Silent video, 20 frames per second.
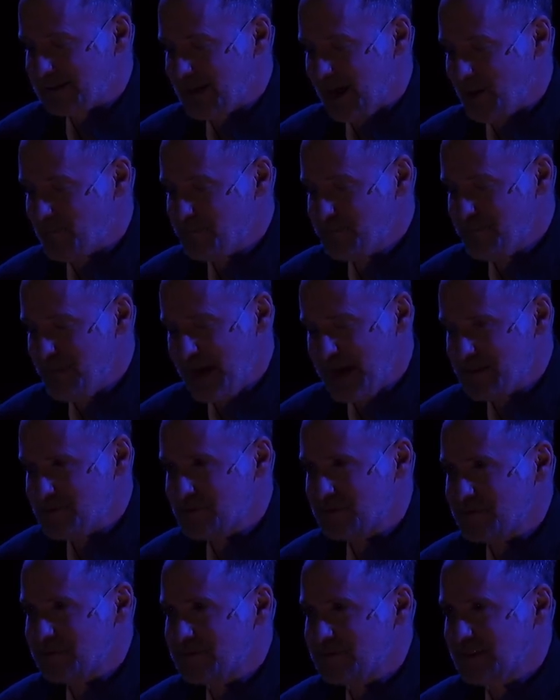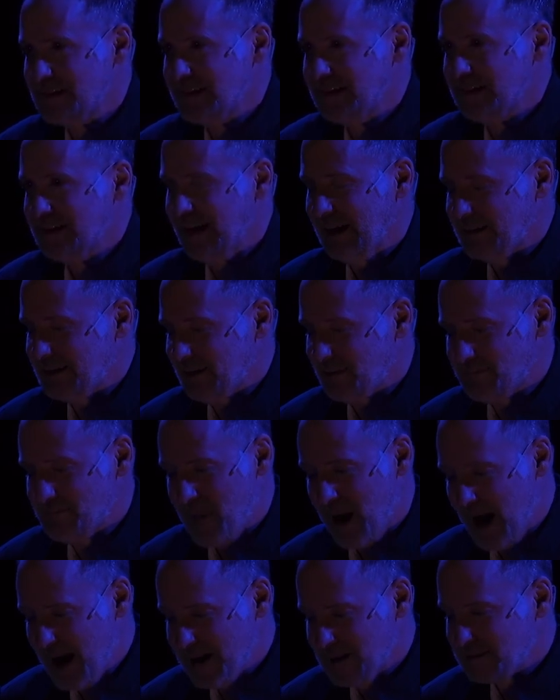how patient and how
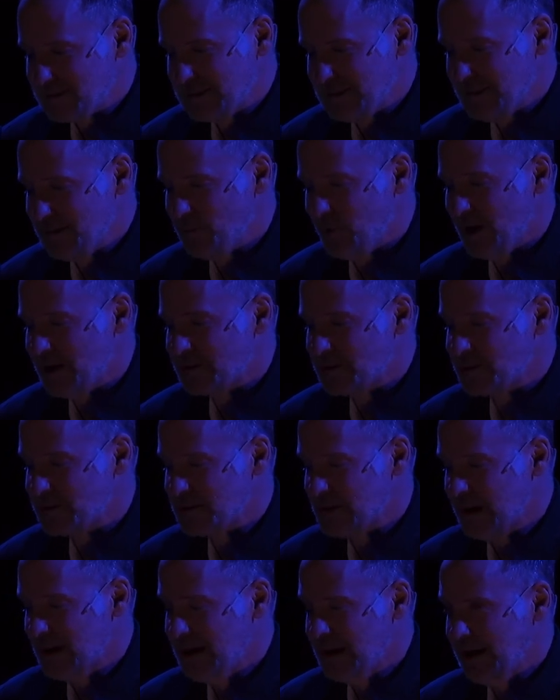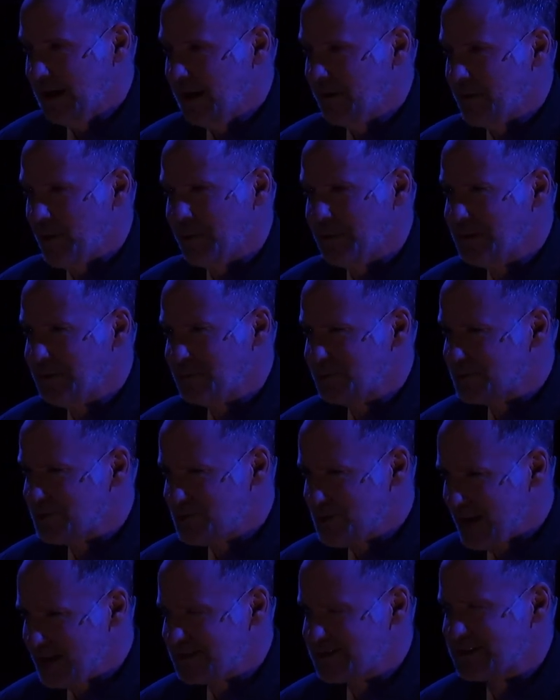mild he was, although he was
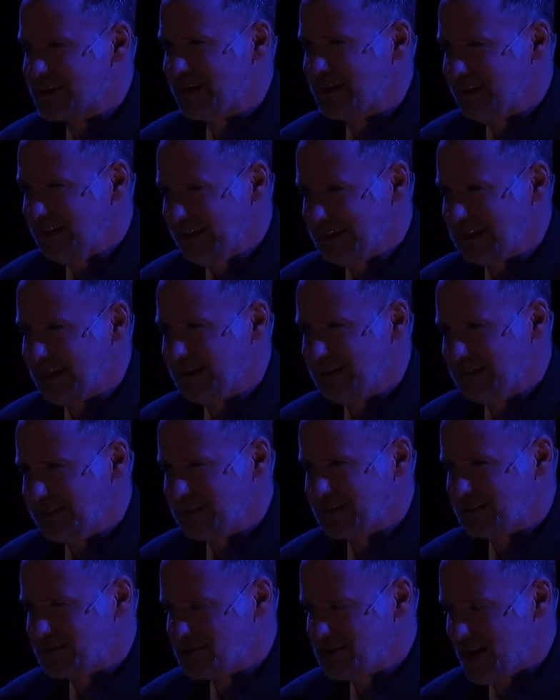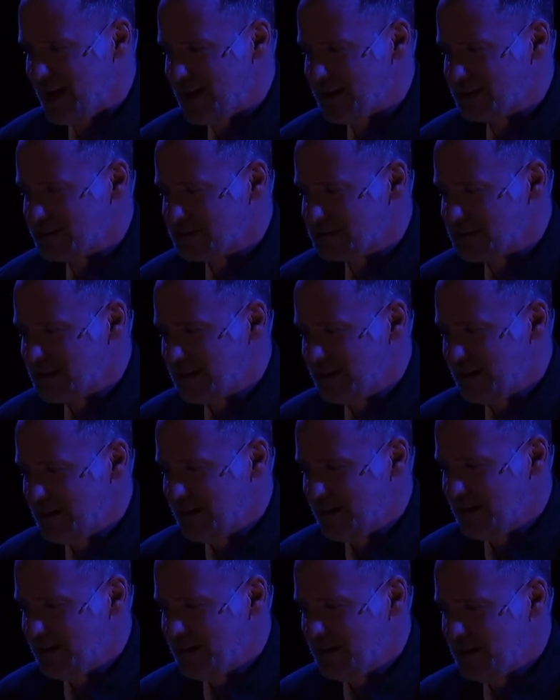just a little child,
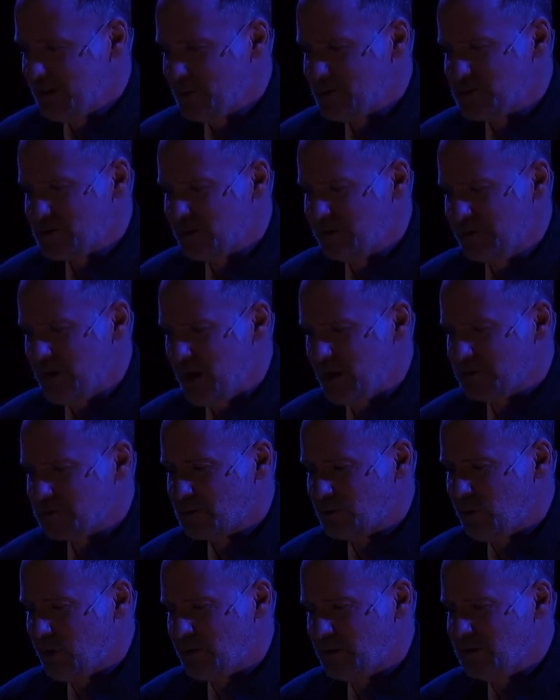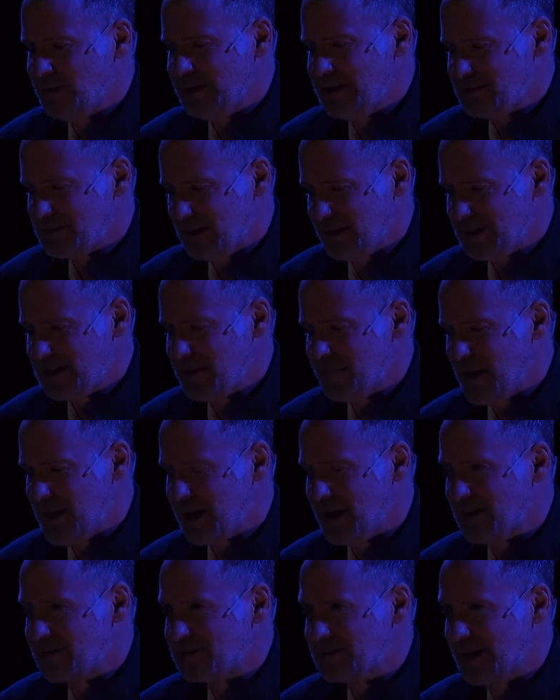we shall not quarrel easily among
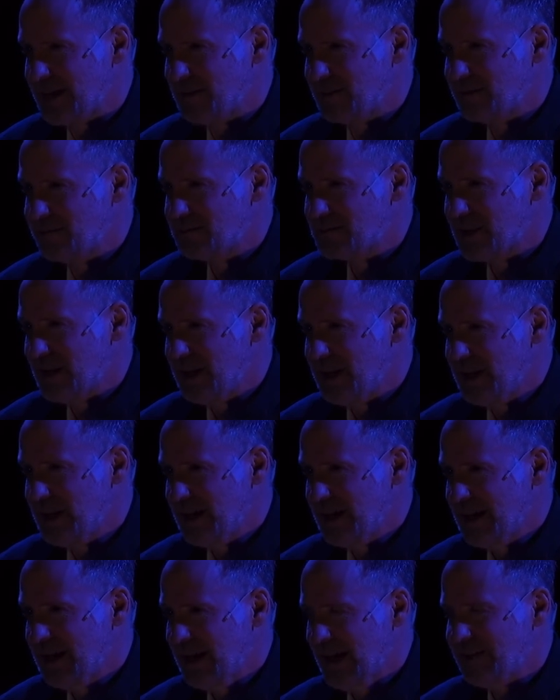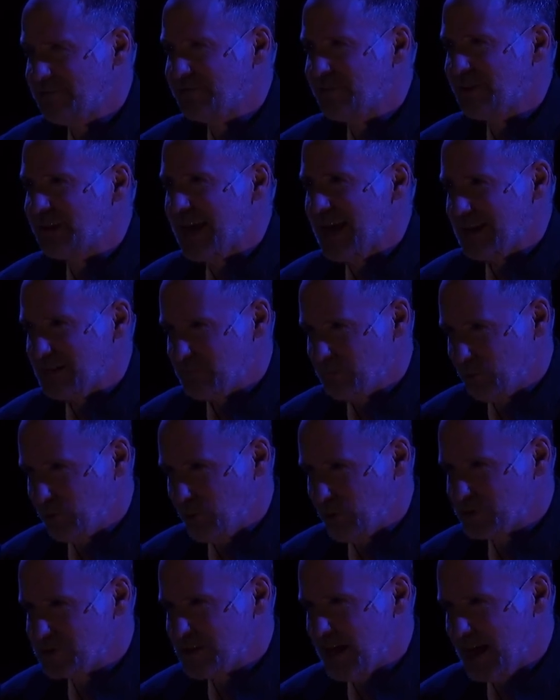ourselves and forget
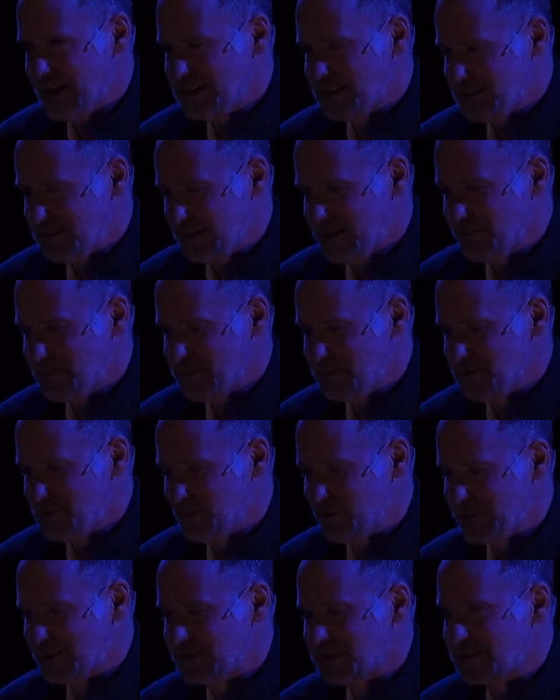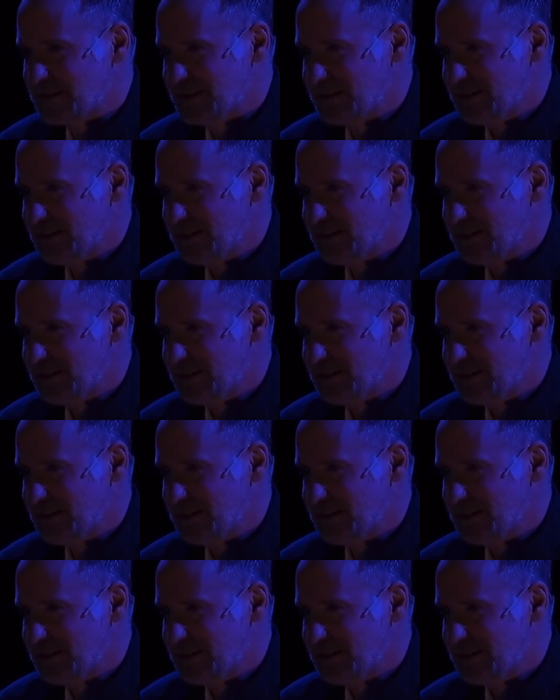poor Tiny Tim in doing it."